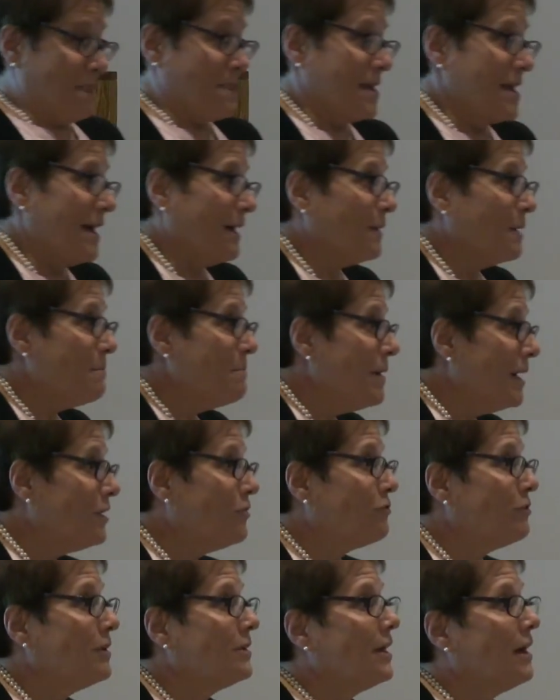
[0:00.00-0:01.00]
at the
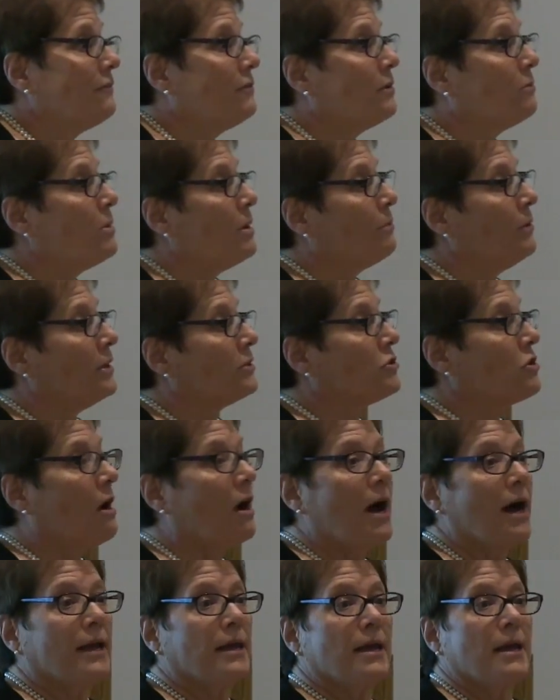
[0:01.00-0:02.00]
elementary level, when we're
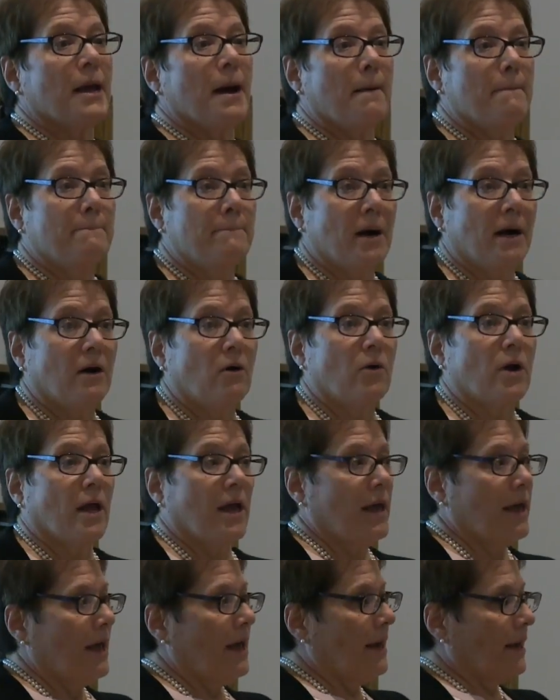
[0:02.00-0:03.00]
talking
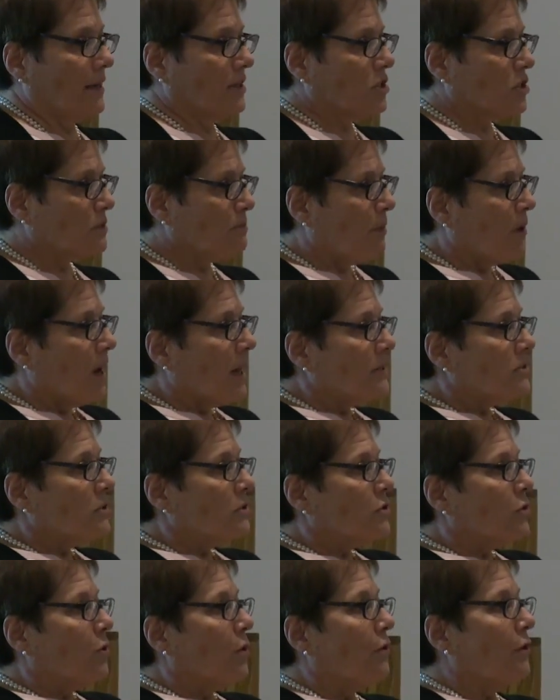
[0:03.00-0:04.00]
about an
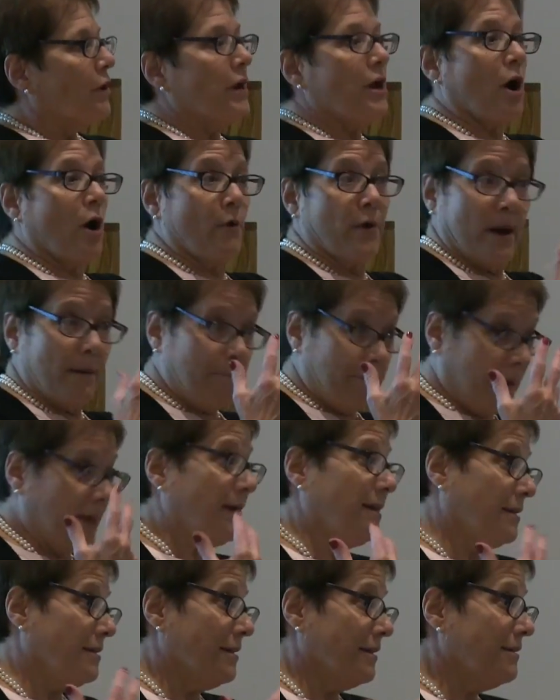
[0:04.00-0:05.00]
expository or an
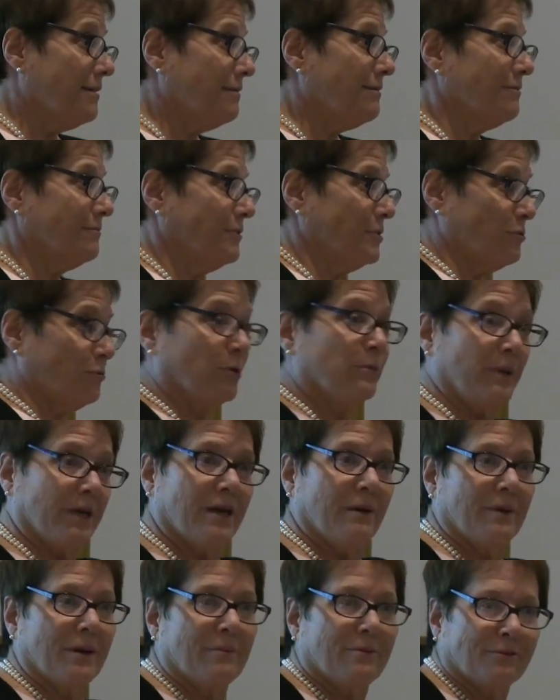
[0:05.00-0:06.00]
opinion, which will
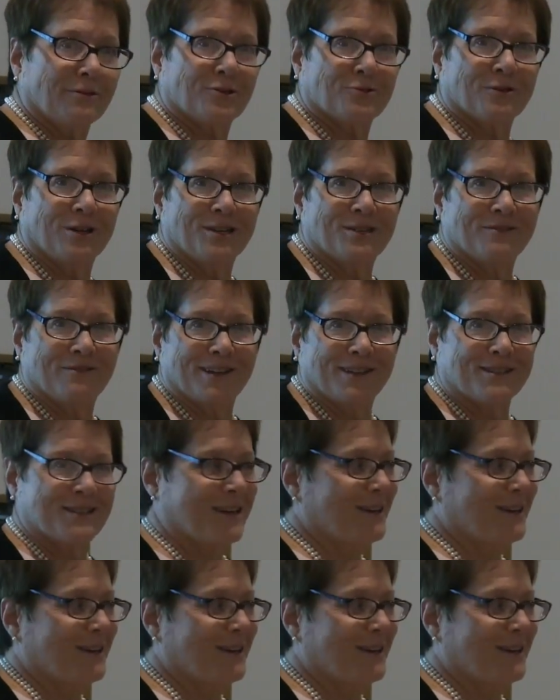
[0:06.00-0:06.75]
become a persuasive